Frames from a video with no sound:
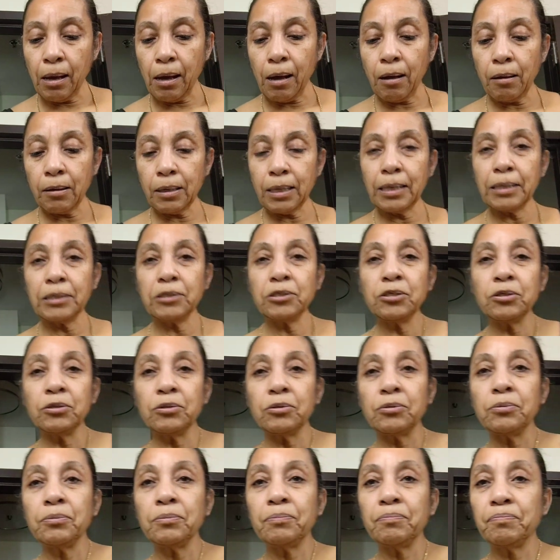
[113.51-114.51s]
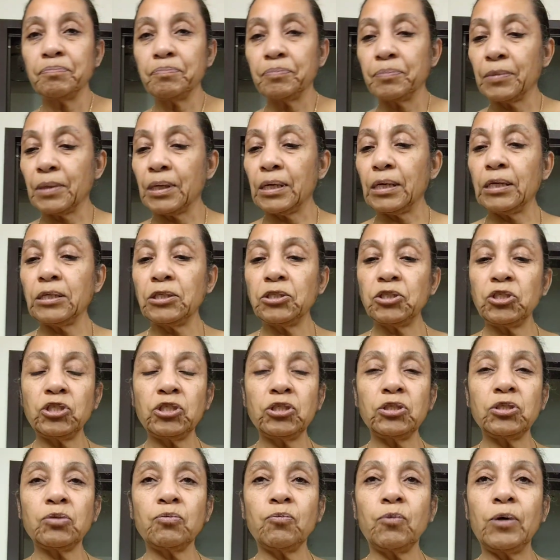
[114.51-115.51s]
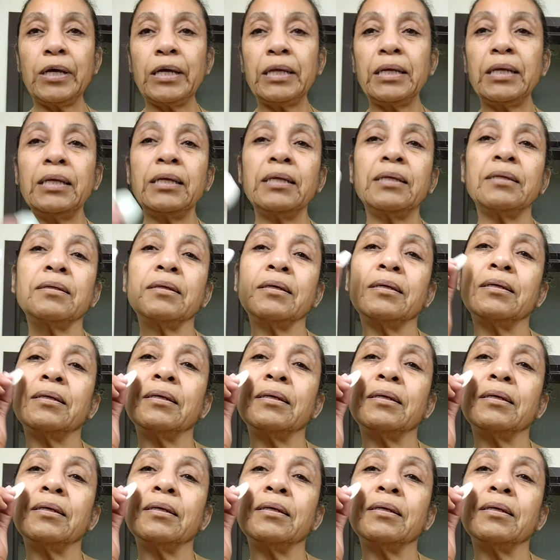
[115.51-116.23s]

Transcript: all I do is just wet it